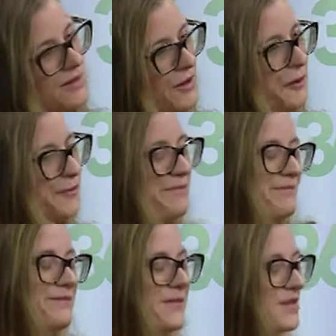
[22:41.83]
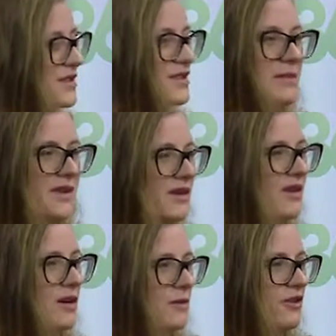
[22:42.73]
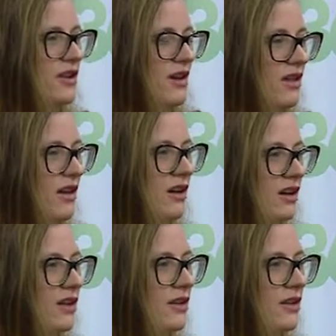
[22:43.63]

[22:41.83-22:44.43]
So just depends on the community, I think.